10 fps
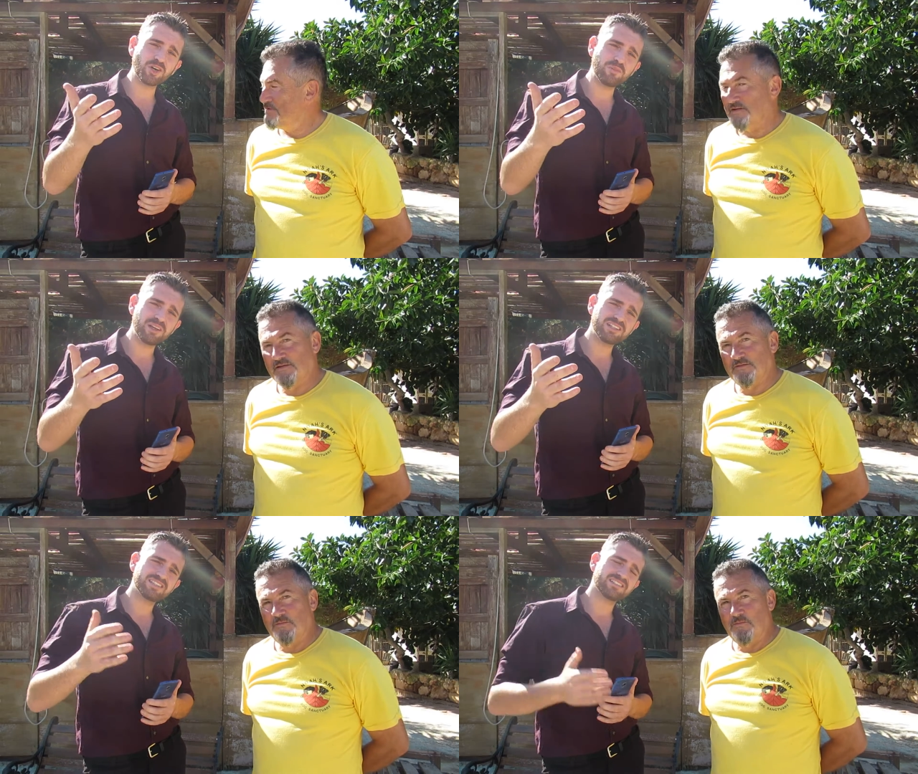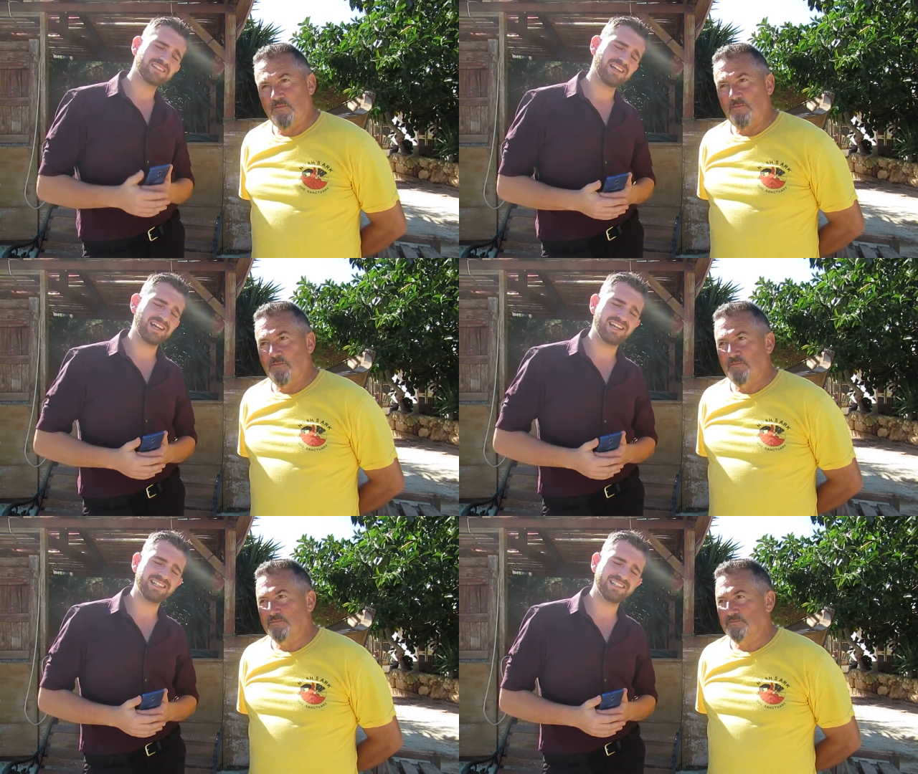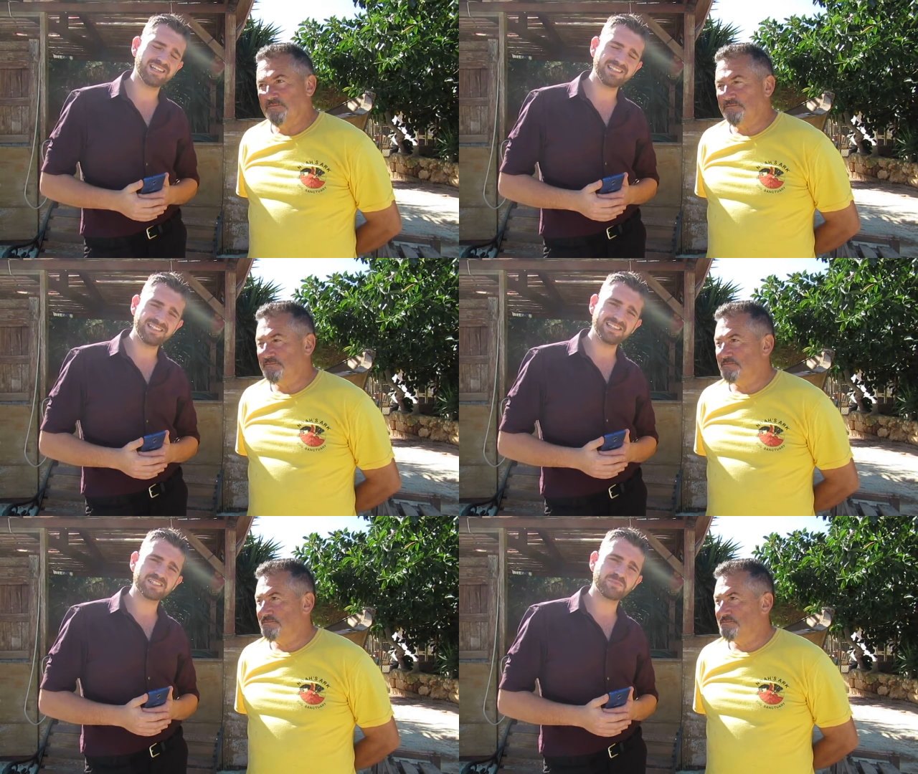Speaker 1: comments and
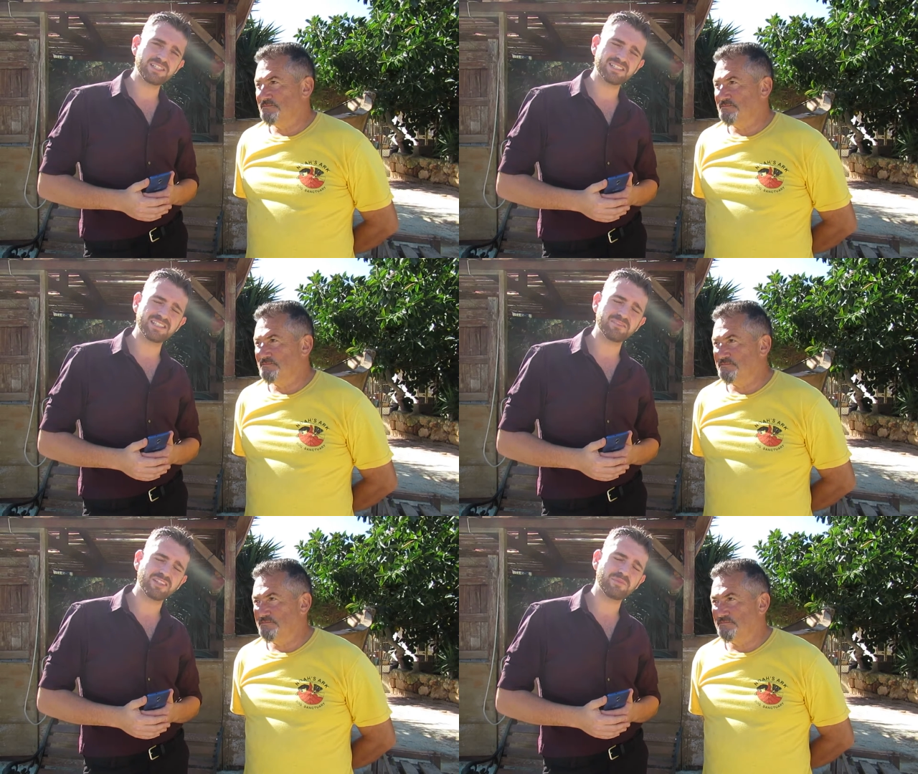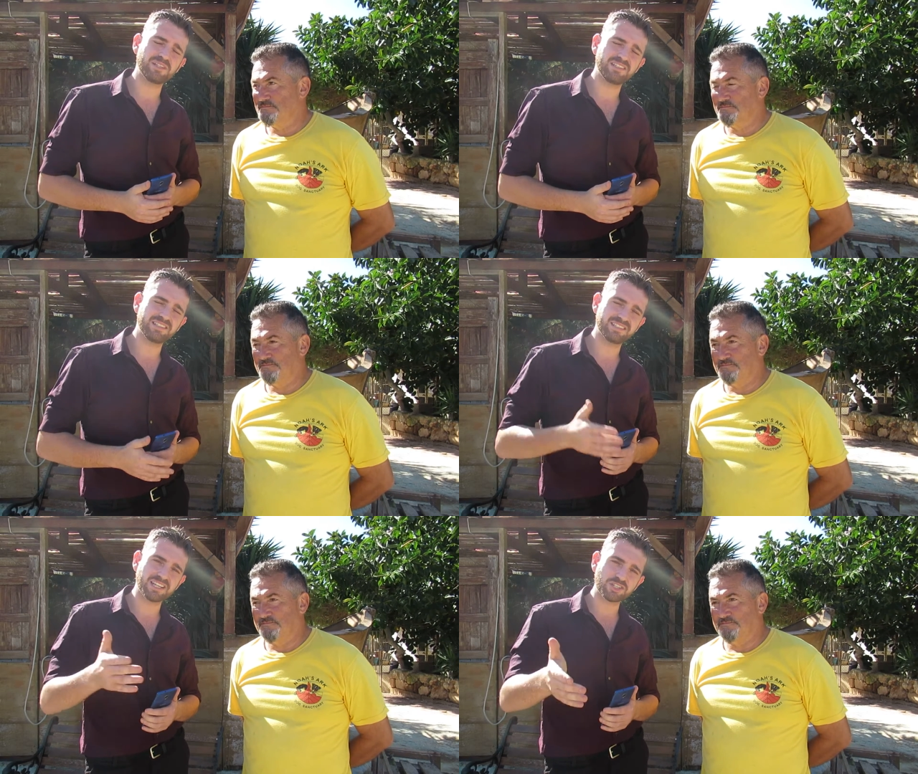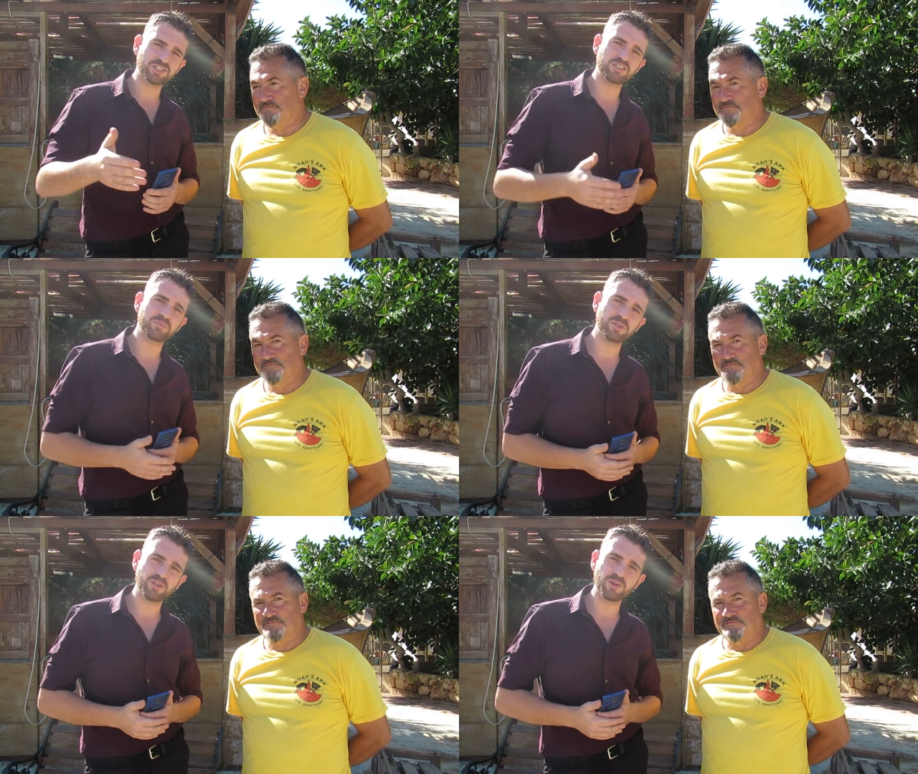ideas, please leave them in the sections
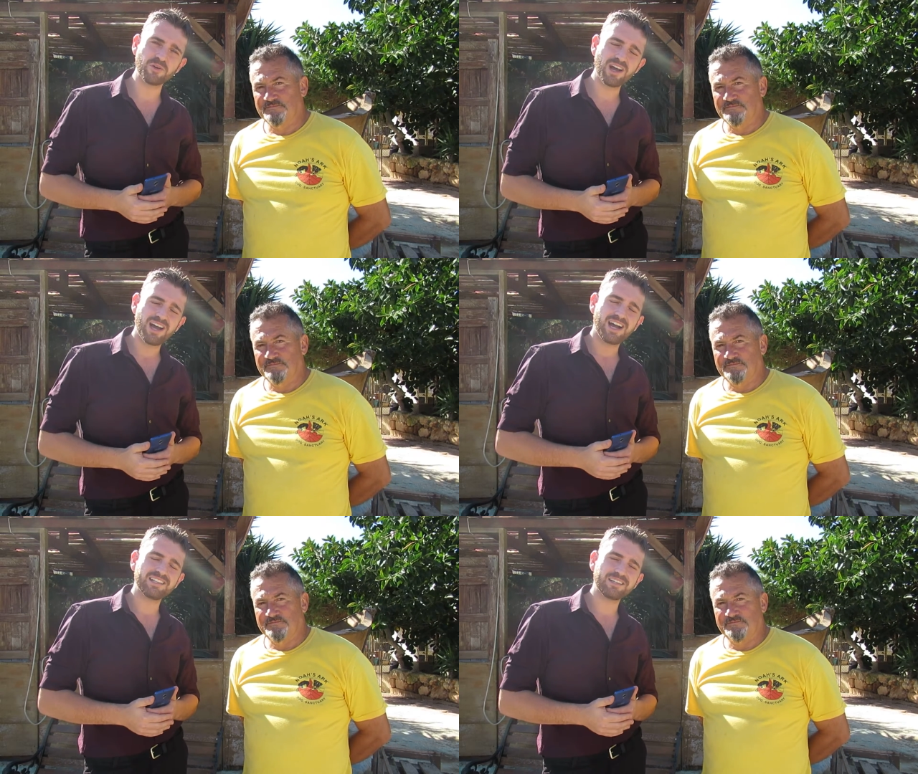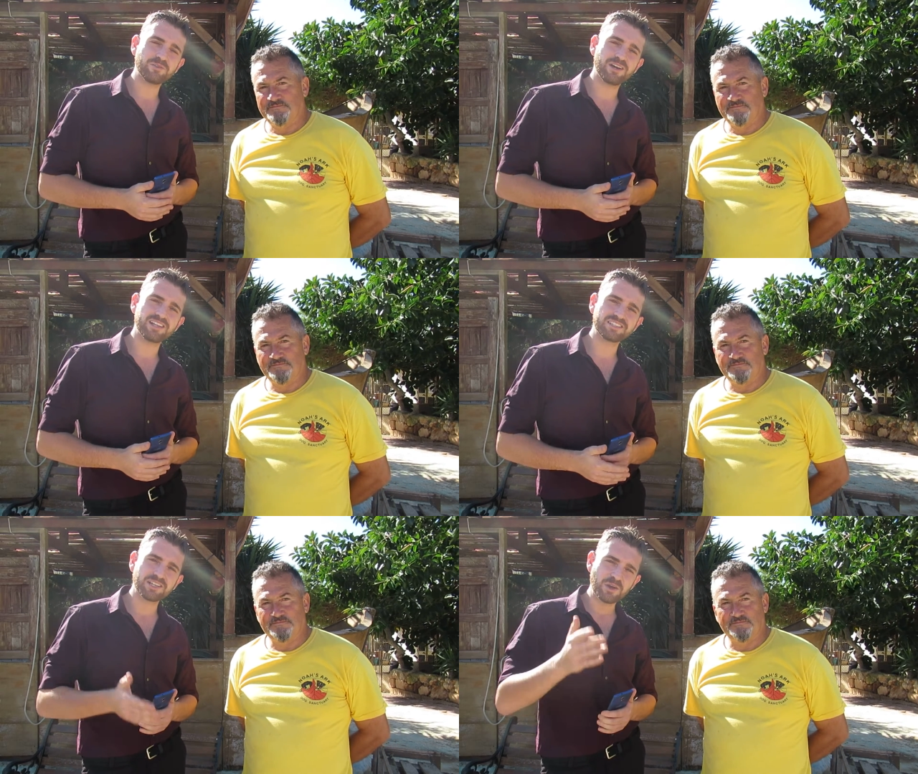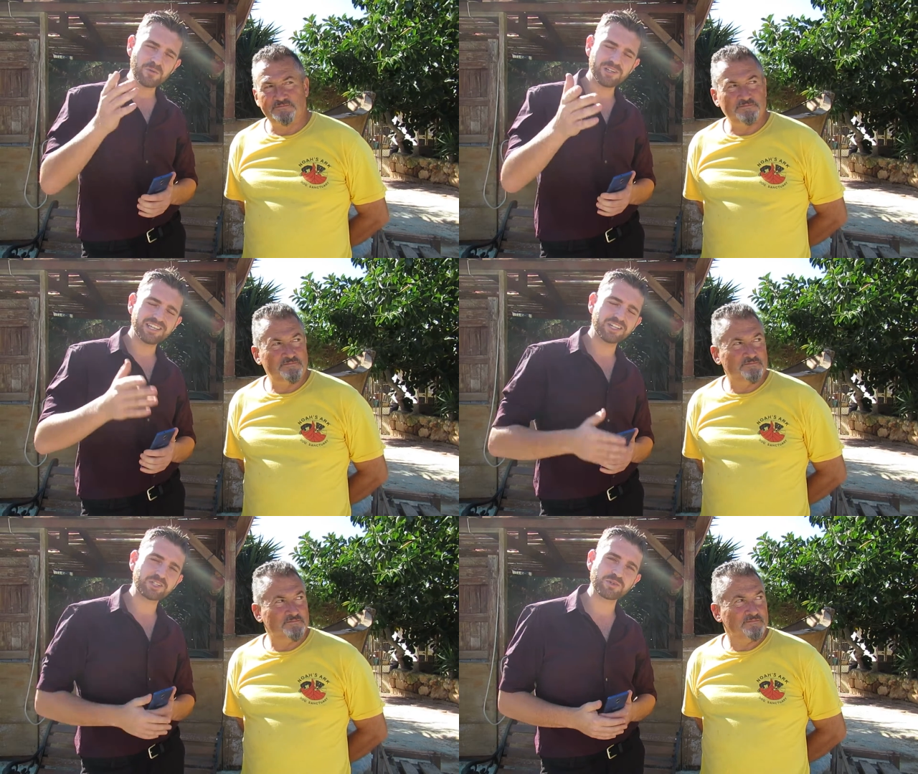below. Otherwise, we'll
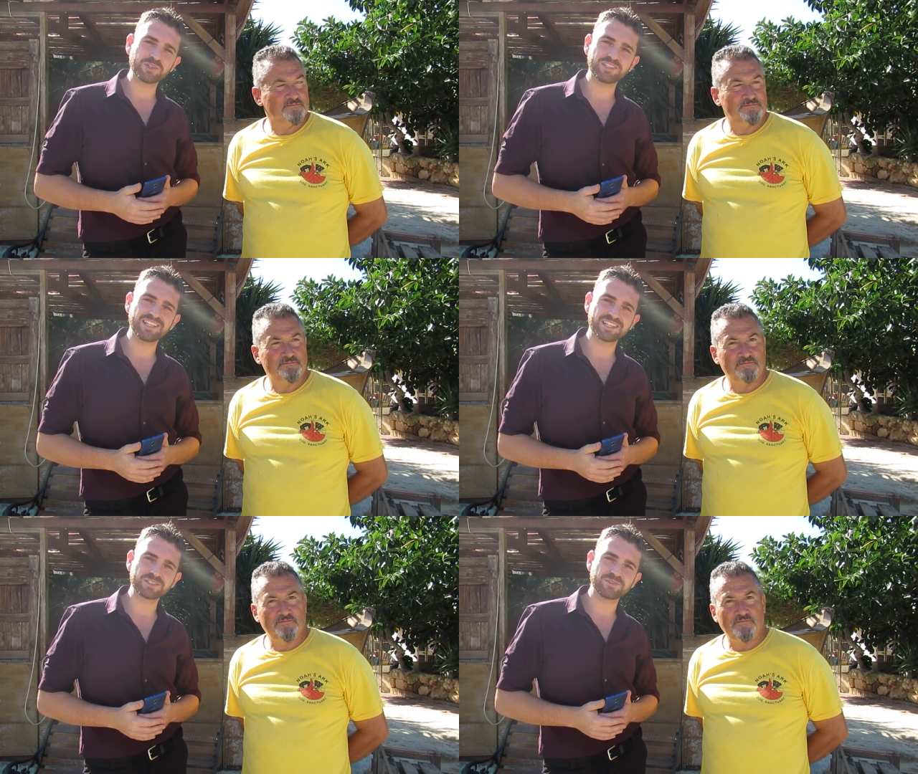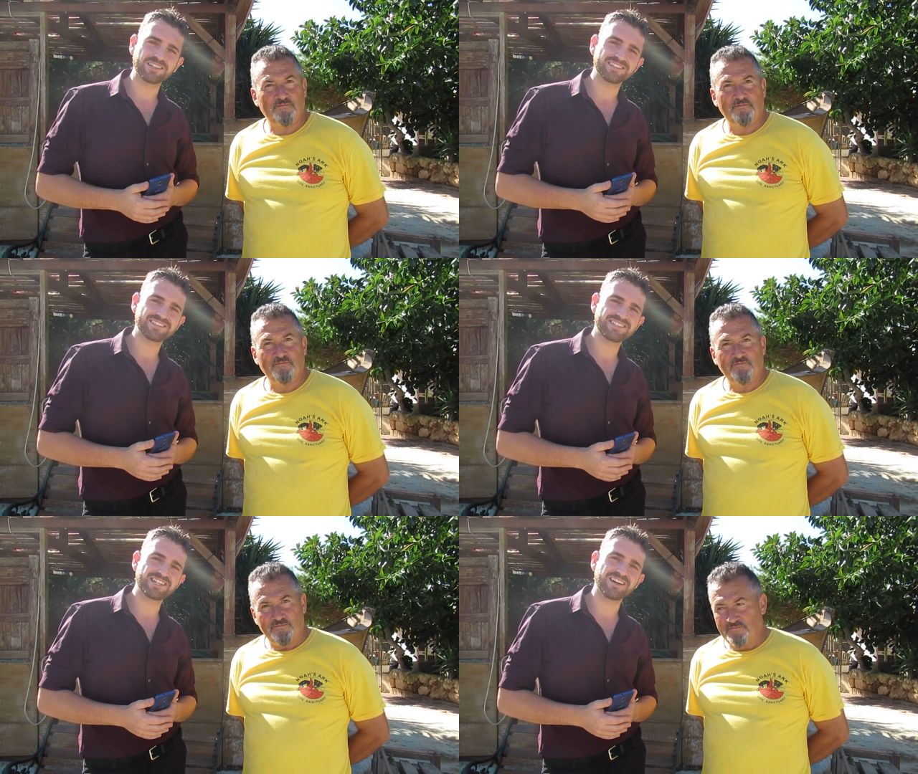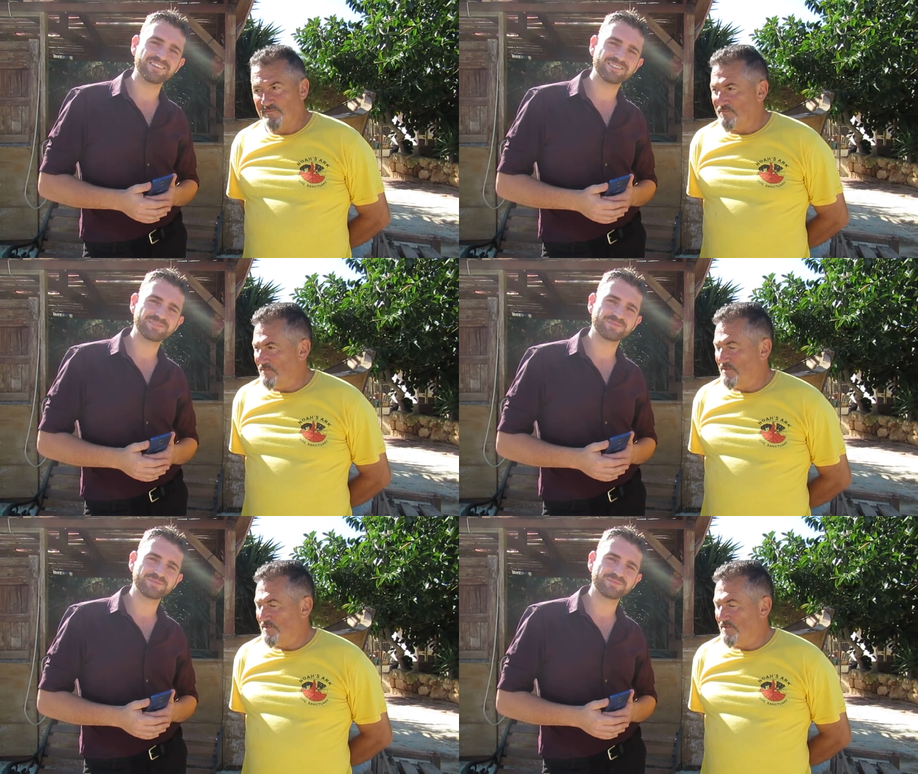catch you on the next one. Ciao.